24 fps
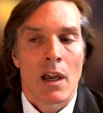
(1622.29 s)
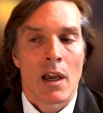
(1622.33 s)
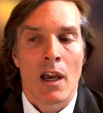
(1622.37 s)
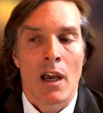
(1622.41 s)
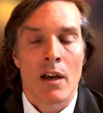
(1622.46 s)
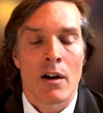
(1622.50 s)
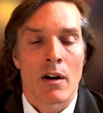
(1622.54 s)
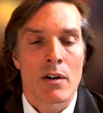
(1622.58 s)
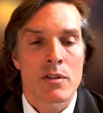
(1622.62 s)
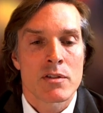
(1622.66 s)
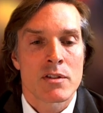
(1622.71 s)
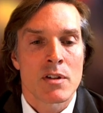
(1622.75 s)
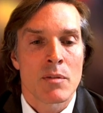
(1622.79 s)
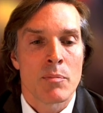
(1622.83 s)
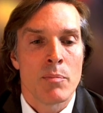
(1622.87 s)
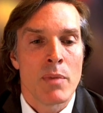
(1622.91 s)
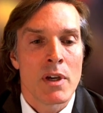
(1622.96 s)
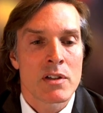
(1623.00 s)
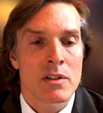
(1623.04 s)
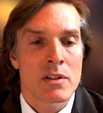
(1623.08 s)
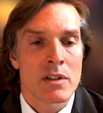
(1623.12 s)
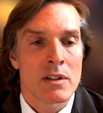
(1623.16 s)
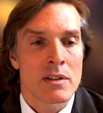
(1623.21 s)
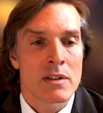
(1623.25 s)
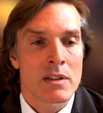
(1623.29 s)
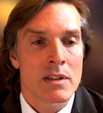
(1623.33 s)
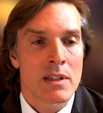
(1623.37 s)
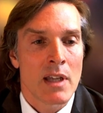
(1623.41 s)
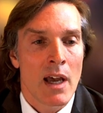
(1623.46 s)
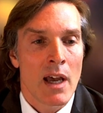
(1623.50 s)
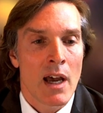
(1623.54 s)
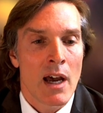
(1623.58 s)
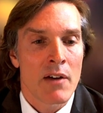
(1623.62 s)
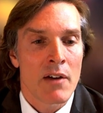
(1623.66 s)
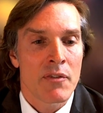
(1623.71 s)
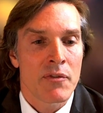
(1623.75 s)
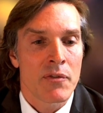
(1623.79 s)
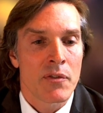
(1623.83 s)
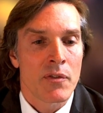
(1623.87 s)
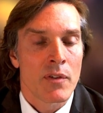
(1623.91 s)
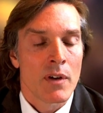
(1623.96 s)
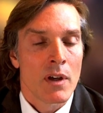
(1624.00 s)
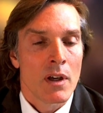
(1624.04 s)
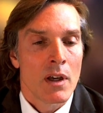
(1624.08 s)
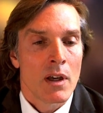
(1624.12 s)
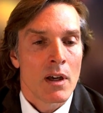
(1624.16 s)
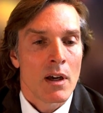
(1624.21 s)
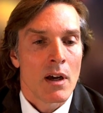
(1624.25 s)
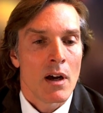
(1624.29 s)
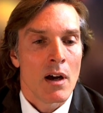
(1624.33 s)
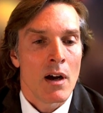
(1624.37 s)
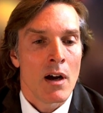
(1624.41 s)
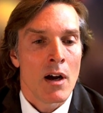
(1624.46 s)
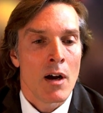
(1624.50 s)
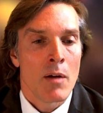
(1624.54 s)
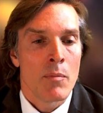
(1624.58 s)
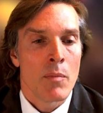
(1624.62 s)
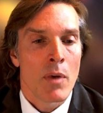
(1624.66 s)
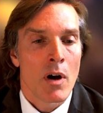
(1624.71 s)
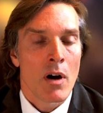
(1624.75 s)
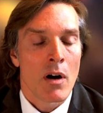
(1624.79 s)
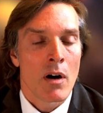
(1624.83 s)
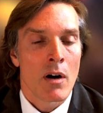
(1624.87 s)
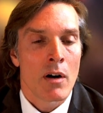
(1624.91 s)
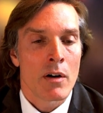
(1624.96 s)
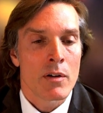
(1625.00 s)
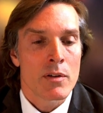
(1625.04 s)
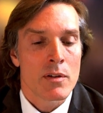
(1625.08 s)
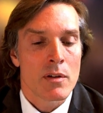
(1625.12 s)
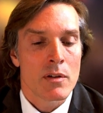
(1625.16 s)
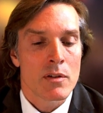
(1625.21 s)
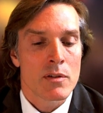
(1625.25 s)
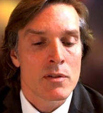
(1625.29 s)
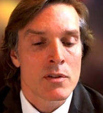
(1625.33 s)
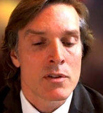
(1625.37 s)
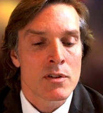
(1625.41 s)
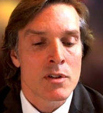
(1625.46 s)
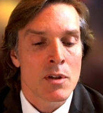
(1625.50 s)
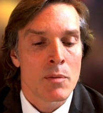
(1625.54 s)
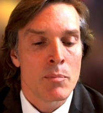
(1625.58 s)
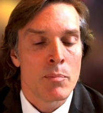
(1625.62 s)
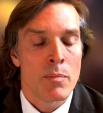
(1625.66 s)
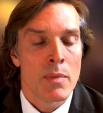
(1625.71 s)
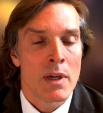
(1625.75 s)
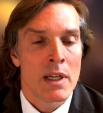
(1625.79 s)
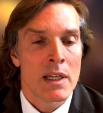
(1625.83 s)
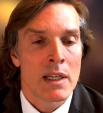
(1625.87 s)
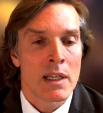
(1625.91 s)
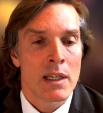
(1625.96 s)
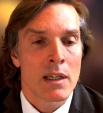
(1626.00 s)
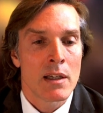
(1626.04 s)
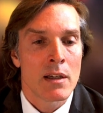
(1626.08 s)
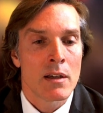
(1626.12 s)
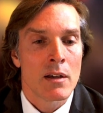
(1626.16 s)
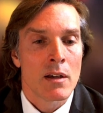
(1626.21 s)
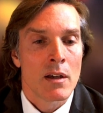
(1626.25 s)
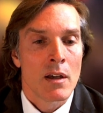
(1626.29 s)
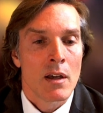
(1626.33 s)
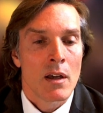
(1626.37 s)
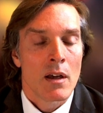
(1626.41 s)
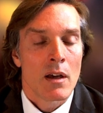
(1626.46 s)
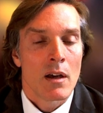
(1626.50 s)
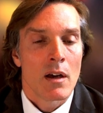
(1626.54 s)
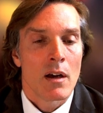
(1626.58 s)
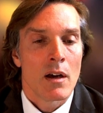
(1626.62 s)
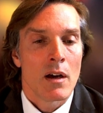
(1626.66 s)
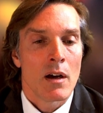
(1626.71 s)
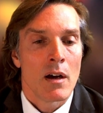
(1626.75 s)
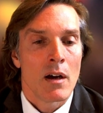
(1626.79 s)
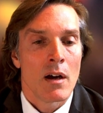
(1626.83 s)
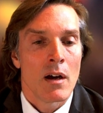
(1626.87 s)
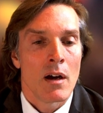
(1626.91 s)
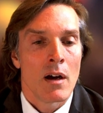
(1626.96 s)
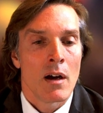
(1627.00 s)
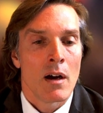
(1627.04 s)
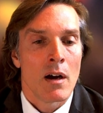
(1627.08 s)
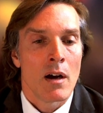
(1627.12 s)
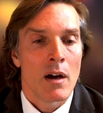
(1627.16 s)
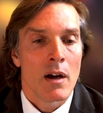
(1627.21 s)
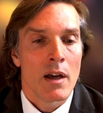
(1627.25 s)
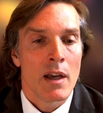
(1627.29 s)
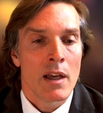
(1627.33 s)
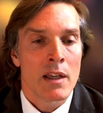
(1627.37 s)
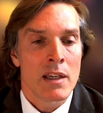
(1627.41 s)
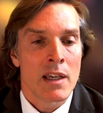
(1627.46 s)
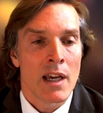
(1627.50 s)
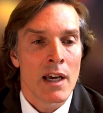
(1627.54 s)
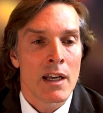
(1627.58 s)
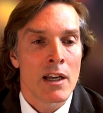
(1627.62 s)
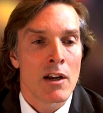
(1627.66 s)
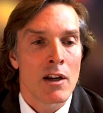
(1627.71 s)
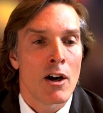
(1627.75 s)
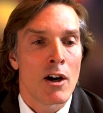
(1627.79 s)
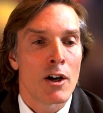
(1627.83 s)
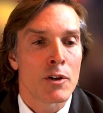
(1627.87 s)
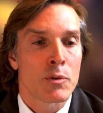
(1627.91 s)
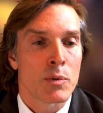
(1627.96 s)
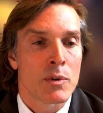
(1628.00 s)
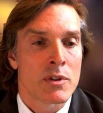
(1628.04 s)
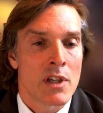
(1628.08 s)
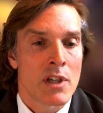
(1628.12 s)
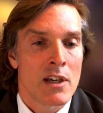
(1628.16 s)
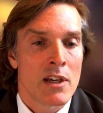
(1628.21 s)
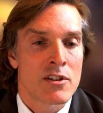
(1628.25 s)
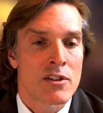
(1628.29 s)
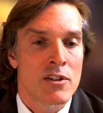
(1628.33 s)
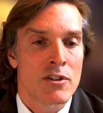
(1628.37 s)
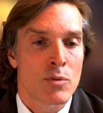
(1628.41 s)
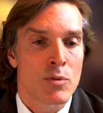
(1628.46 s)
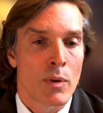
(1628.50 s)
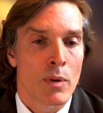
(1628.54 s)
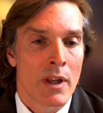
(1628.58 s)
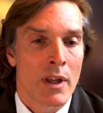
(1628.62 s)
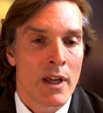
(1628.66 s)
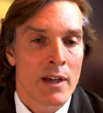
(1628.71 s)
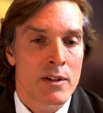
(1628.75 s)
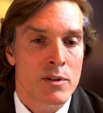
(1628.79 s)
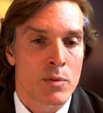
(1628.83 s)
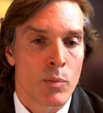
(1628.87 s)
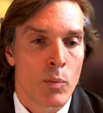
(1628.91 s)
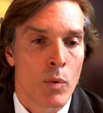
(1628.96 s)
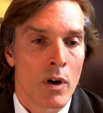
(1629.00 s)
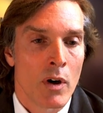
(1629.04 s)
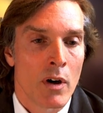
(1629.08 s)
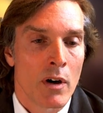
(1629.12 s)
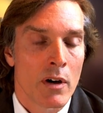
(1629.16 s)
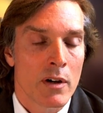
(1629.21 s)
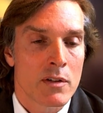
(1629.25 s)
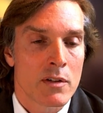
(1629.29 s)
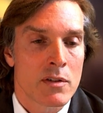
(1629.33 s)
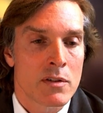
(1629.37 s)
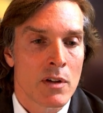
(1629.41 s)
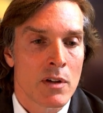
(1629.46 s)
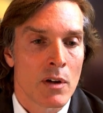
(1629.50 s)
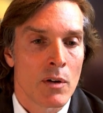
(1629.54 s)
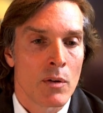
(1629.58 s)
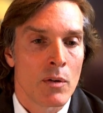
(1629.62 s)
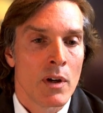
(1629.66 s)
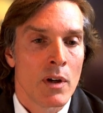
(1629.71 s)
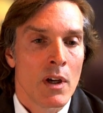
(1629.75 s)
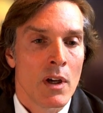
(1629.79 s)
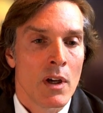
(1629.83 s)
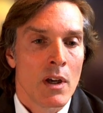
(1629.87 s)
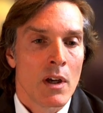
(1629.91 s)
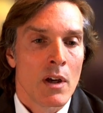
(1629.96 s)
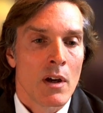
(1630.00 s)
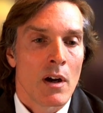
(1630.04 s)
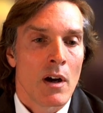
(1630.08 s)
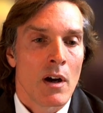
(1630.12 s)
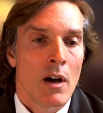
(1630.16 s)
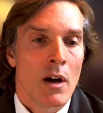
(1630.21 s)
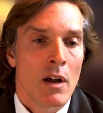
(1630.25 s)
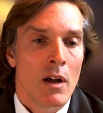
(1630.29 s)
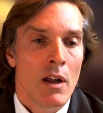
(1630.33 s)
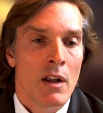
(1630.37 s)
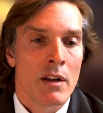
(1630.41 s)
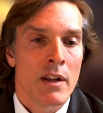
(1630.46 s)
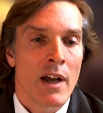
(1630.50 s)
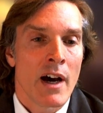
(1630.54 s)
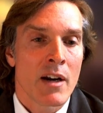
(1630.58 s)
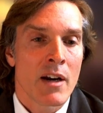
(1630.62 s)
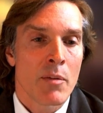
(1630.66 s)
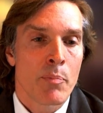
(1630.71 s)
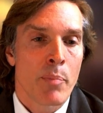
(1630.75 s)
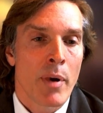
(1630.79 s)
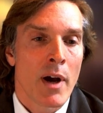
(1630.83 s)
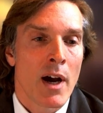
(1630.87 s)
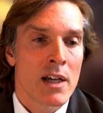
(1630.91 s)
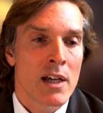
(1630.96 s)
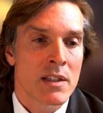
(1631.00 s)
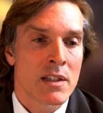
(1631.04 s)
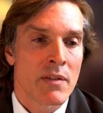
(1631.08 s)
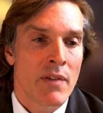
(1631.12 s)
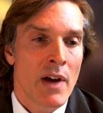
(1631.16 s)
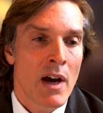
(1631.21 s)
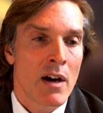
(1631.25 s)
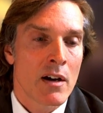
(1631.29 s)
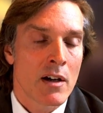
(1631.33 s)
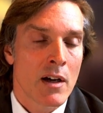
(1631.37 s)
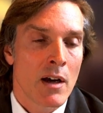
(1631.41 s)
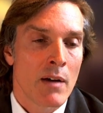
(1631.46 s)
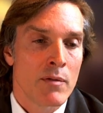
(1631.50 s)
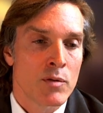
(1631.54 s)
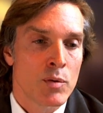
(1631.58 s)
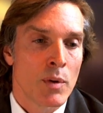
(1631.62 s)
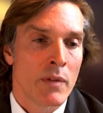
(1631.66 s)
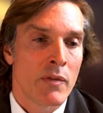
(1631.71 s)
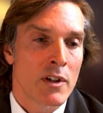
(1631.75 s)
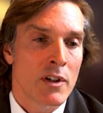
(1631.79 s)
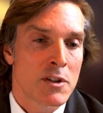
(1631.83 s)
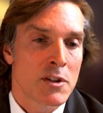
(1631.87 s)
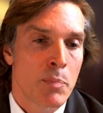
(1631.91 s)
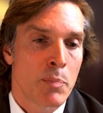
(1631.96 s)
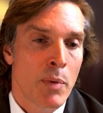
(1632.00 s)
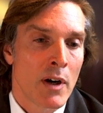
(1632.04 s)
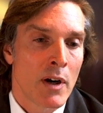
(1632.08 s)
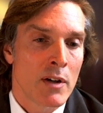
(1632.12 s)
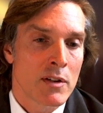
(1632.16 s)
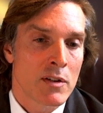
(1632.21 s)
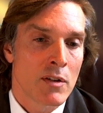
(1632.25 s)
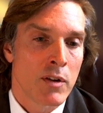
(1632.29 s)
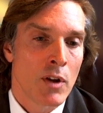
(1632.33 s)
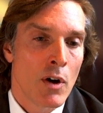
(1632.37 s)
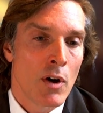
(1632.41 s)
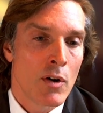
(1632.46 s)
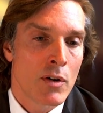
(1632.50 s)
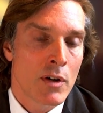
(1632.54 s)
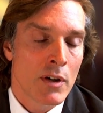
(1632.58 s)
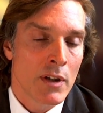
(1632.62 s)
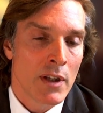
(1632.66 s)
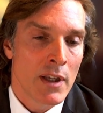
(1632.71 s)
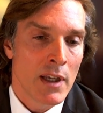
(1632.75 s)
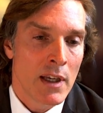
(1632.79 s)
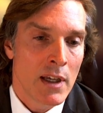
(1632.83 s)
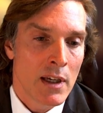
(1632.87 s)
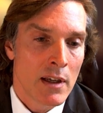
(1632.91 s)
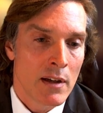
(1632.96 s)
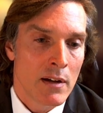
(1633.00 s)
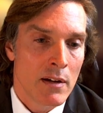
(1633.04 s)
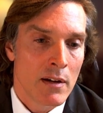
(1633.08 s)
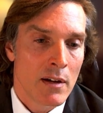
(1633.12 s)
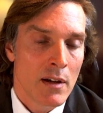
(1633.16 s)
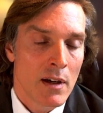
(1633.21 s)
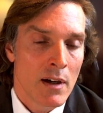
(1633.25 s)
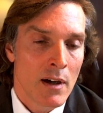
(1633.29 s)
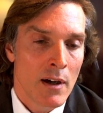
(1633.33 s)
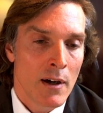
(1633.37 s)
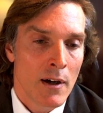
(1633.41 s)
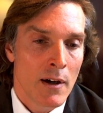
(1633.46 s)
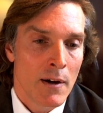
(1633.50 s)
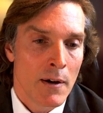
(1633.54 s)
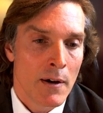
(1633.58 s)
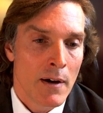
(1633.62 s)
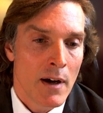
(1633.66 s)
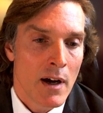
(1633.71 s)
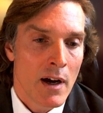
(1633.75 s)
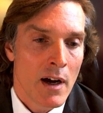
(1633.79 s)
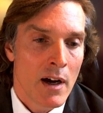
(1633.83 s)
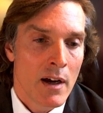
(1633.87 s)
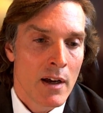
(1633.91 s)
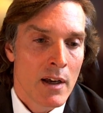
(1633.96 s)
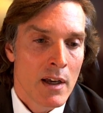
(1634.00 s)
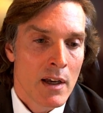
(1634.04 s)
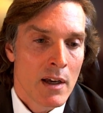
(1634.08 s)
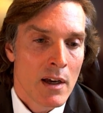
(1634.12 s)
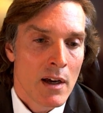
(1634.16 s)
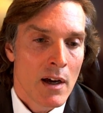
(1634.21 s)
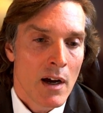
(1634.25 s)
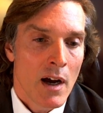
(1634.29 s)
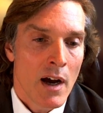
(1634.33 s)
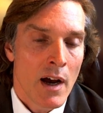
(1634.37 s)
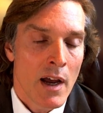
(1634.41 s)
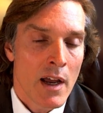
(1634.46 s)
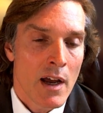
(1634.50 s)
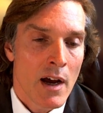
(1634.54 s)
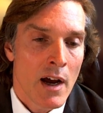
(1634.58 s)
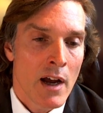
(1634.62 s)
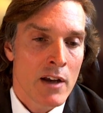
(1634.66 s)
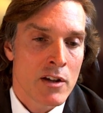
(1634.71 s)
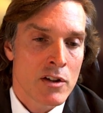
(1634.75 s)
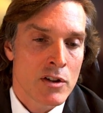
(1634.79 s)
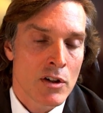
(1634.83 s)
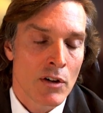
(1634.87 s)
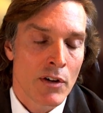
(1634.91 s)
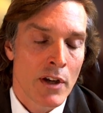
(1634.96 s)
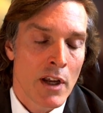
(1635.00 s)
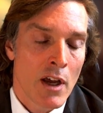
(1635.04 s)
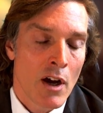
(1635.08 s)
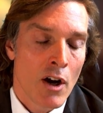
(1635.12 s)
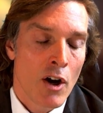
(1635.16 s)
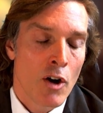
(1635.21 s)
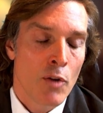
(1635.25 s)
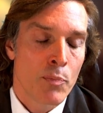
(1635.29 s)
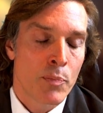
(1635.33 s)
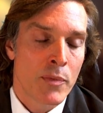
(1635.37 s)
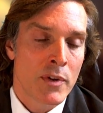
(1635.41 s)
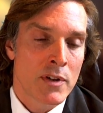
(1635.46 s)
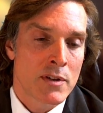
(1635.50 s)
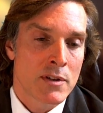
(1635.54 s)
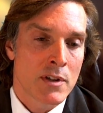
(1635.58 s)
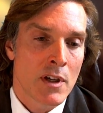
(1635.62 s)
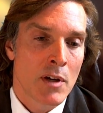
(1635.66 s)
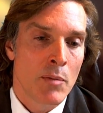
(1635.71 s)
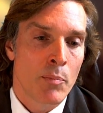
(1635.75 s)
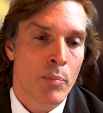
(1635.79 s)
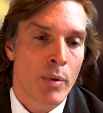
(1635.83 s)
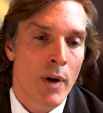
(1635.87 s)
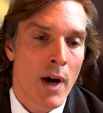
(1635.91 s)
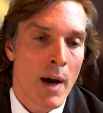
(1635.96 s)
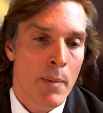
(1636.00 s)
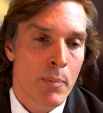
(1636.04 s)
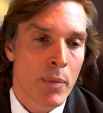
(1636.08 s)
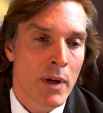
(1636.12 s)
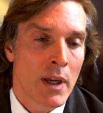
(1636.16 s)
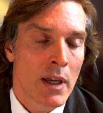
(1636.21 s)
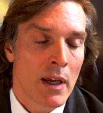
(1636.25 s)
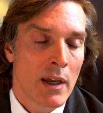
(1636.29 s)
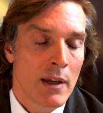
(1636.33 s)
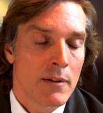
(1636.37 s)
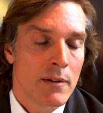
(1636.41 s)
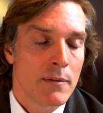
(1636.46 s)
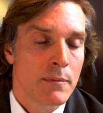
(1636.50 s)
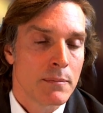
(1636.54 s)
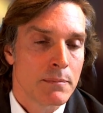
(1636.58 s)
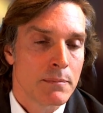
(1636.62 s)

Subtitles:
And our submission staff are submitting and getting authorizations with less work. So a lot of positive outcomes we've experienced locally, and I certainly hope this can propagate.